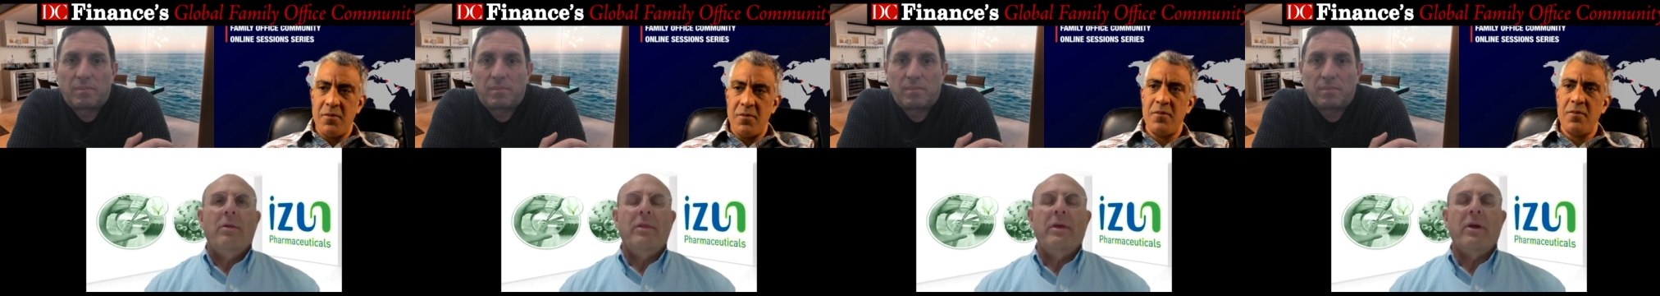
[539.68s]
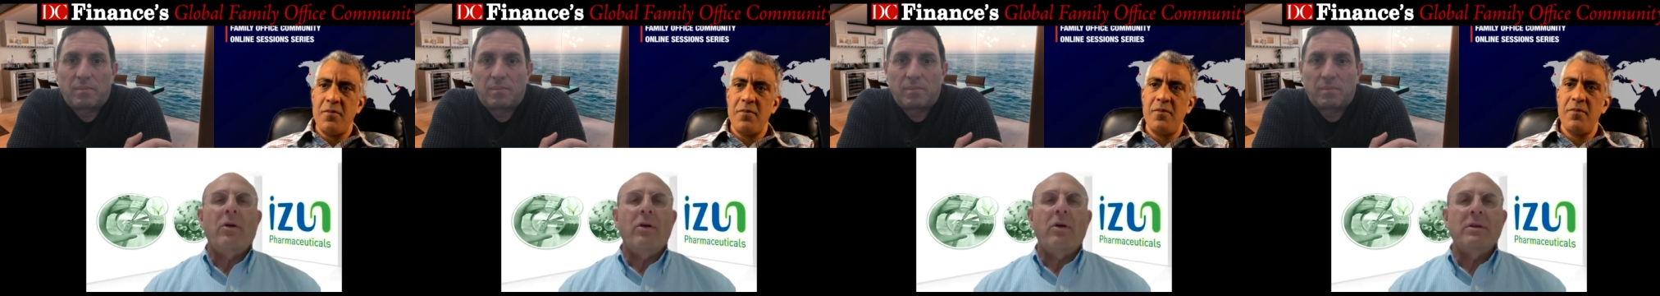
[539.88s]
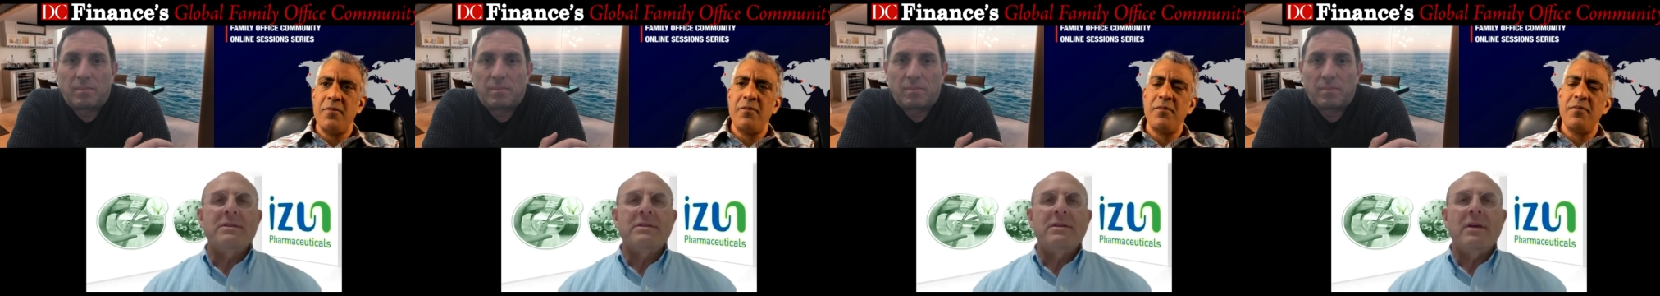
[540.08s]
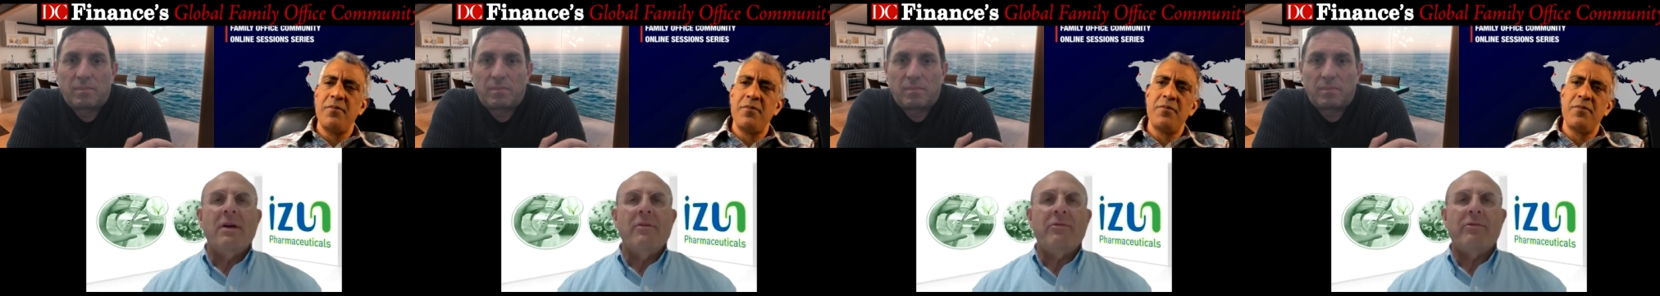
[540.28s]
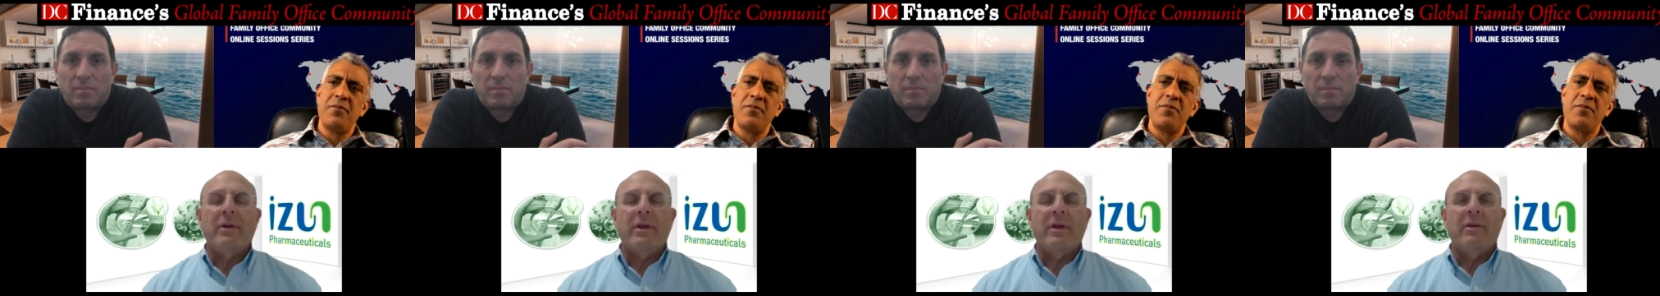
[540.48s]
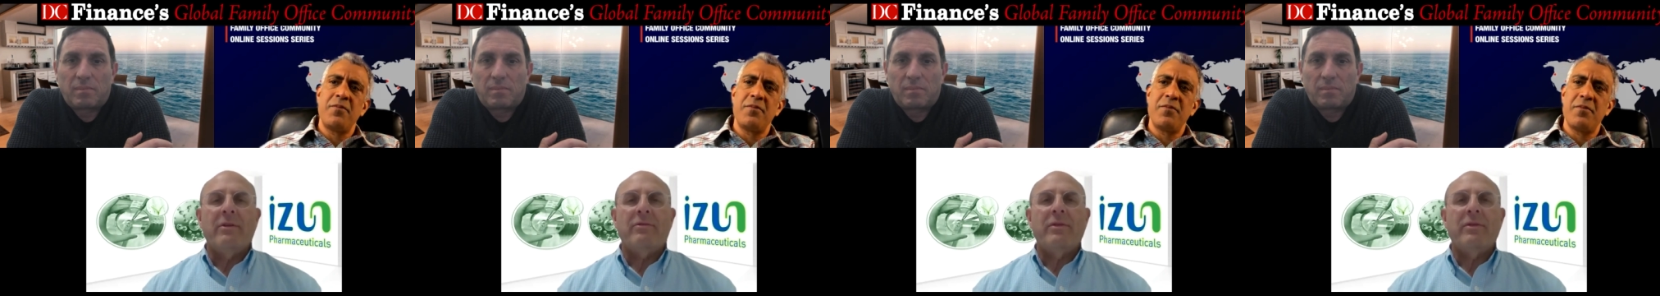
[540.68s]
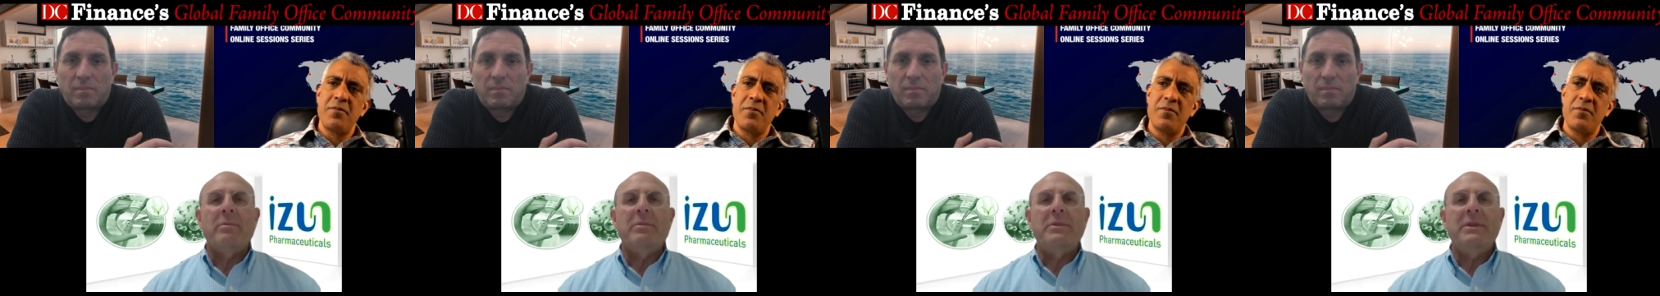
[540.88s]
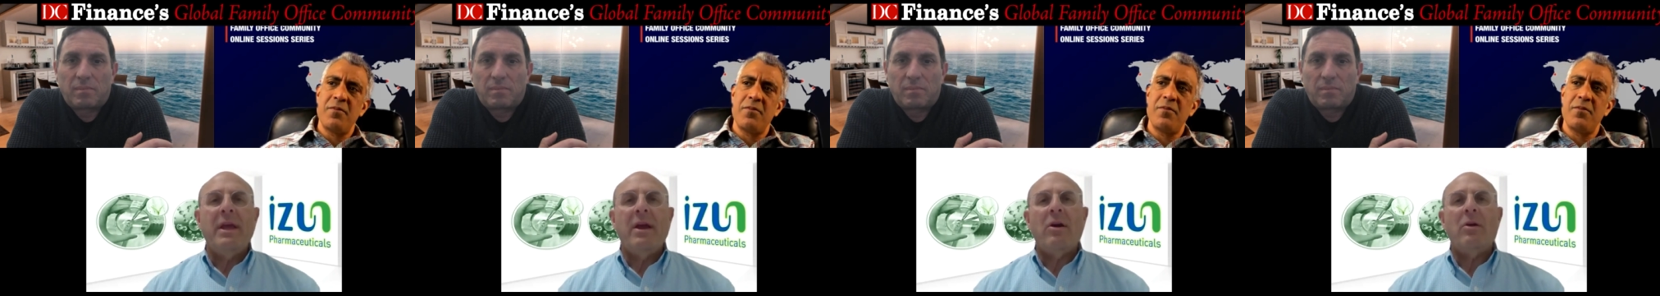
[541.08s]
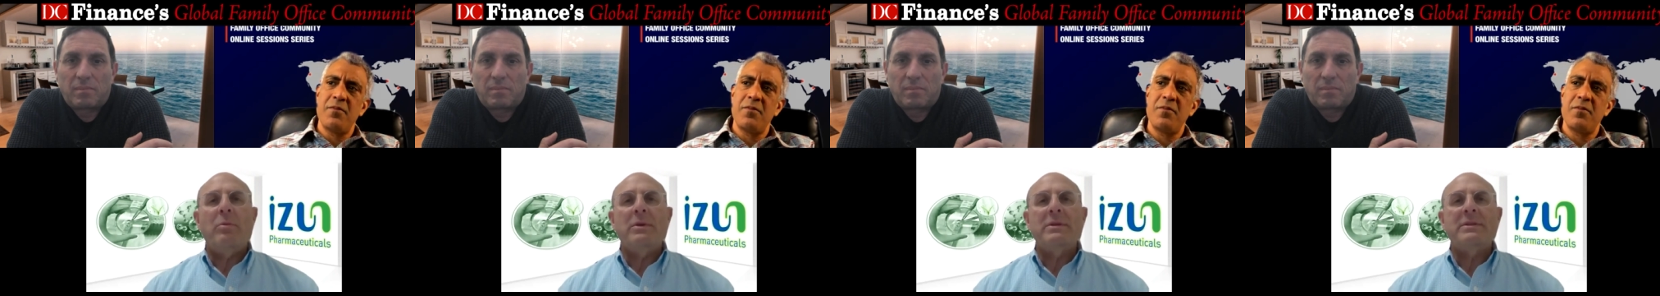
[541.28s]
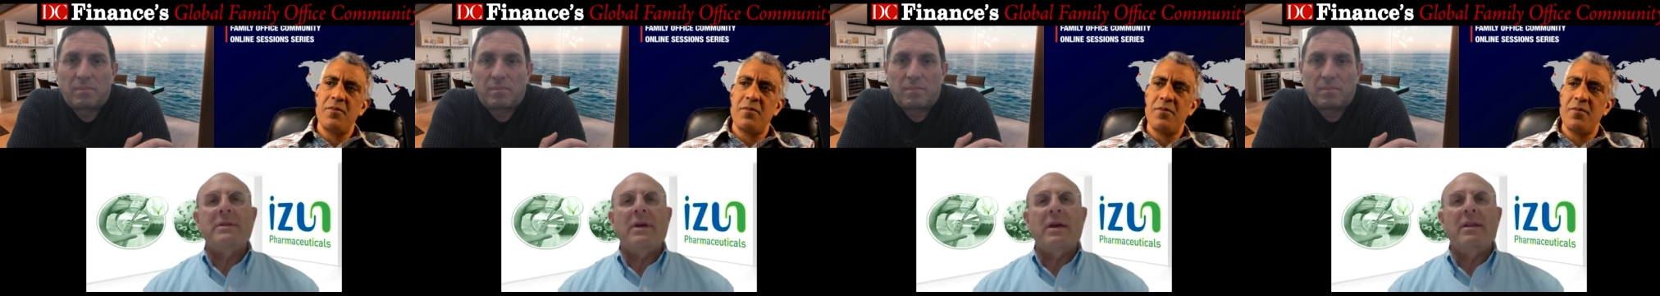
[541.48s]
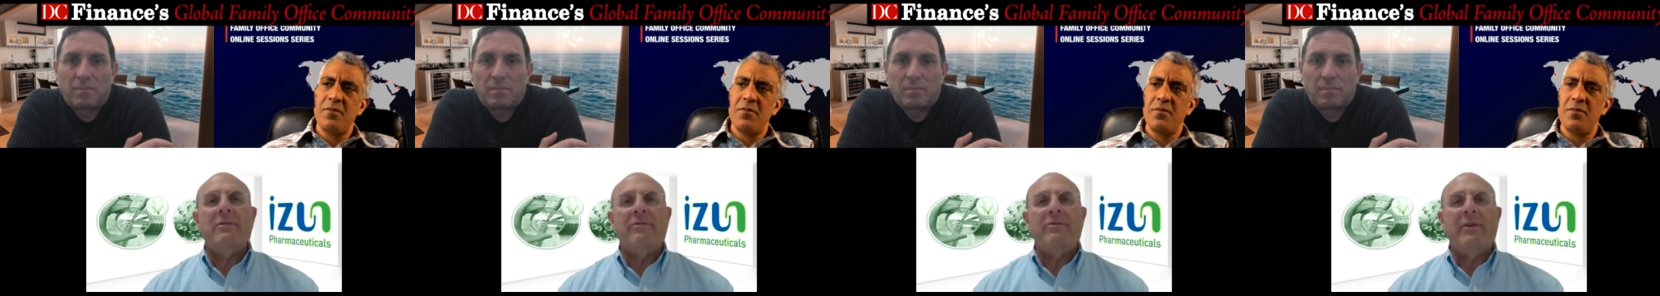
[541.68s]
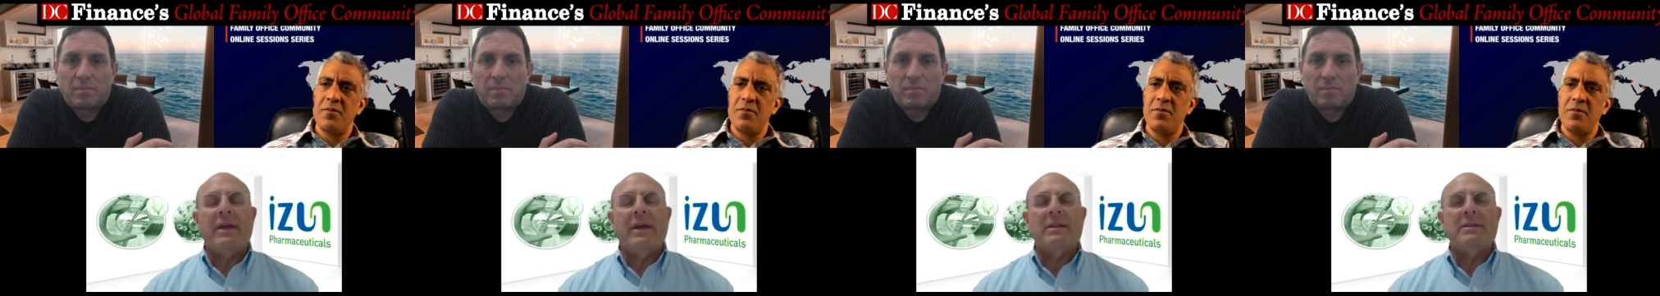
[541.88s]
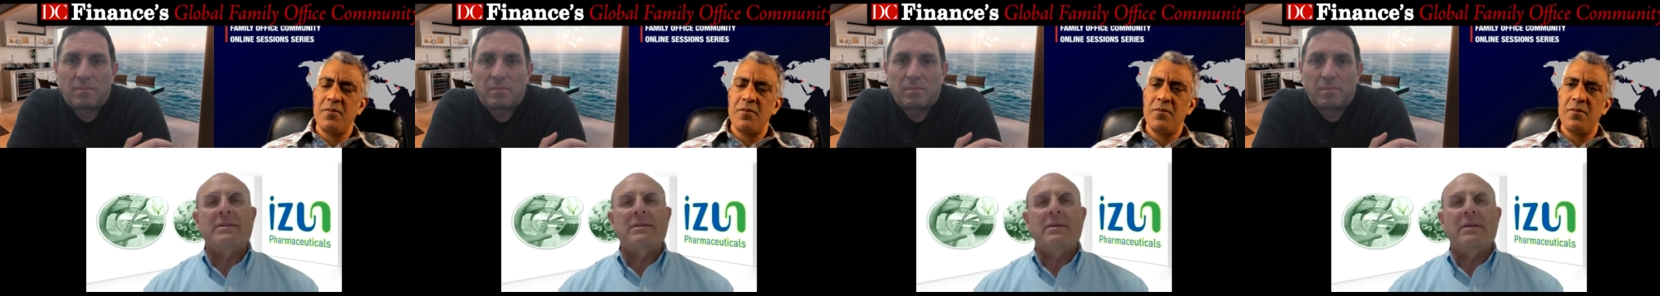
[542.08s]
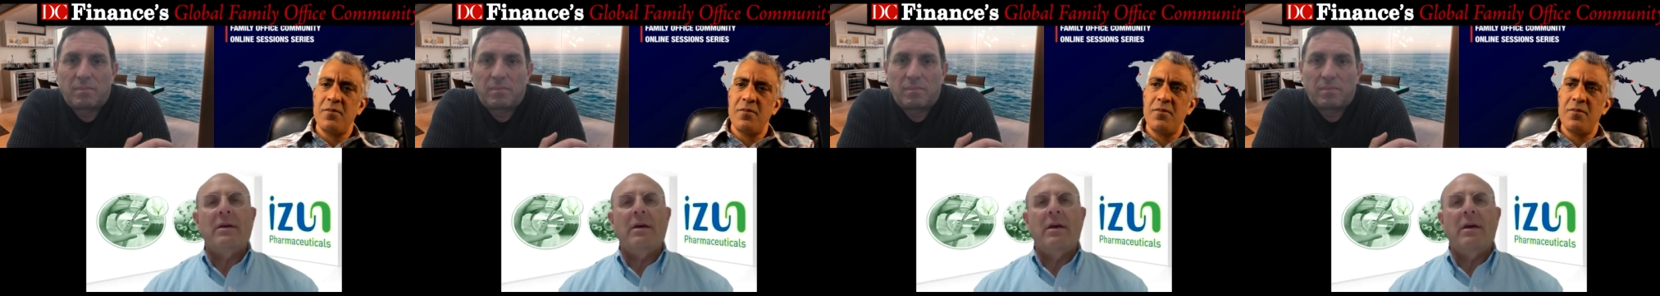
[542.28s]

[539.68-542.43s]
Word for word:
Speaker 1: they're all suffering from terrible side effects